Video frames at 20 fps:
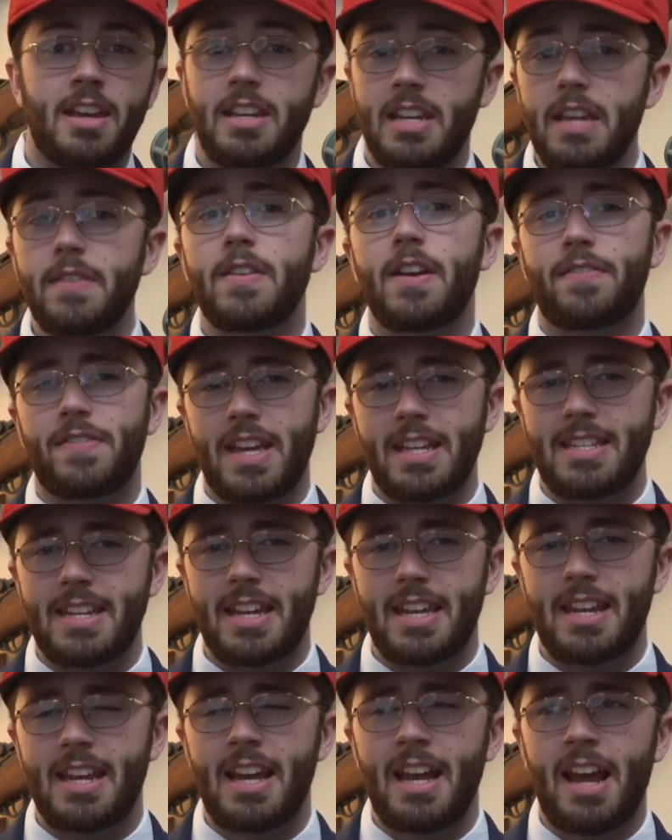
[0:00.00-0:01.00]
And even if they
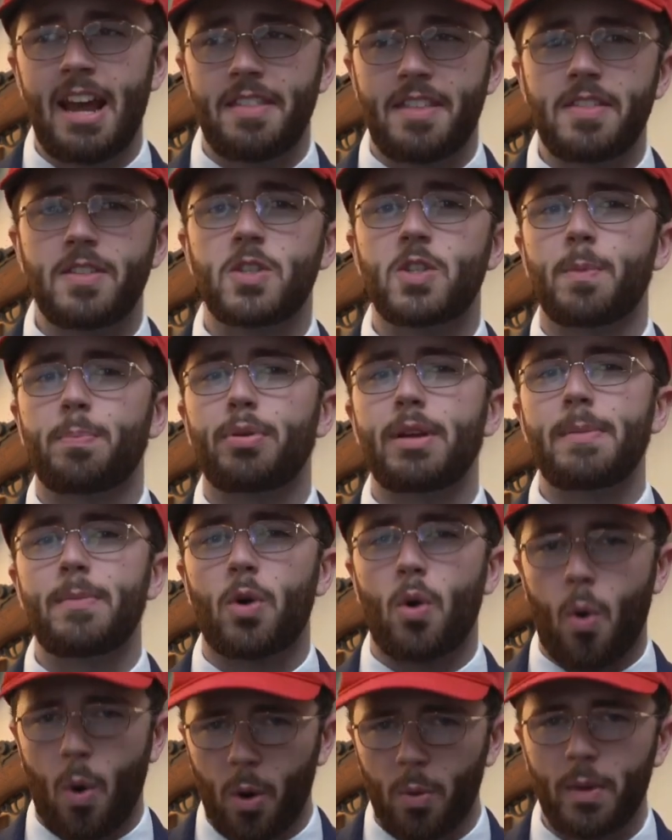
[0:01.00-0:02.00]
did, then the Supreme
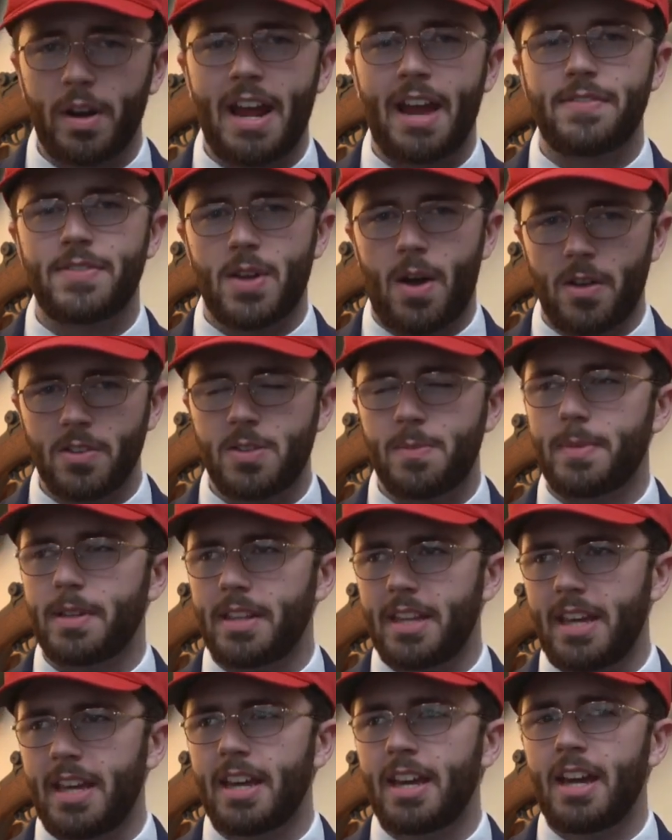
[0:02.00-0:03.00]
Court would have to
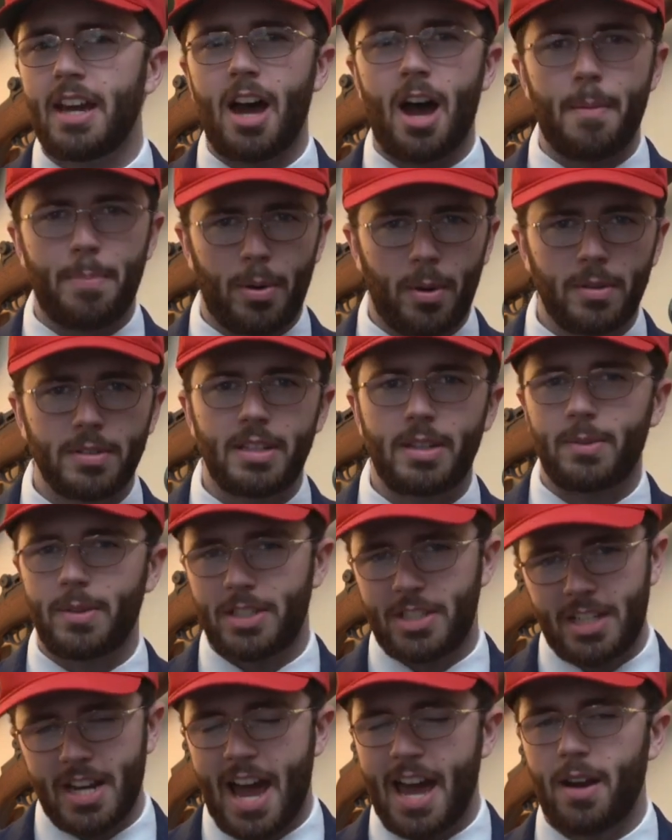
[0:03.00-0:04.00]
ultimately uphold it,
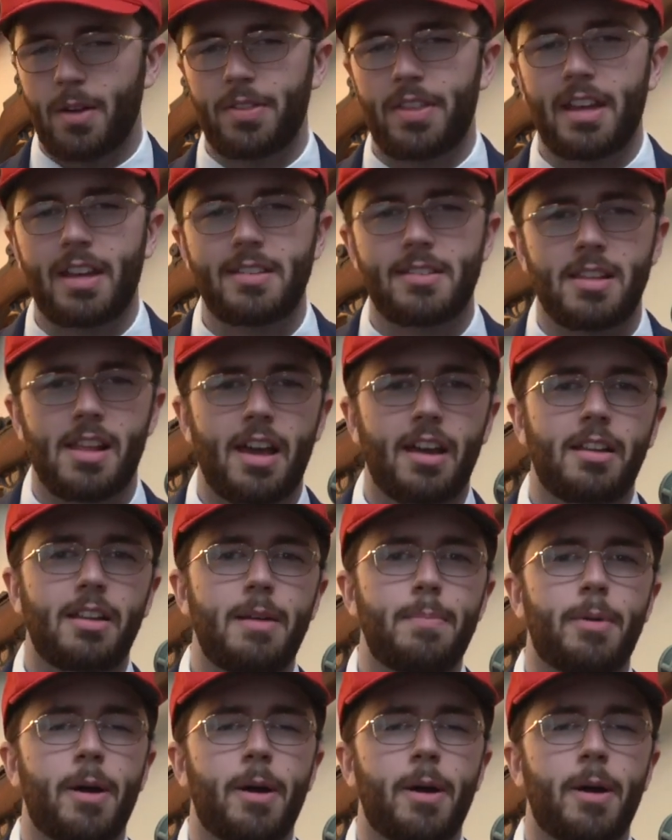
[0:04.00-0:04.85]
which I don't think is likely.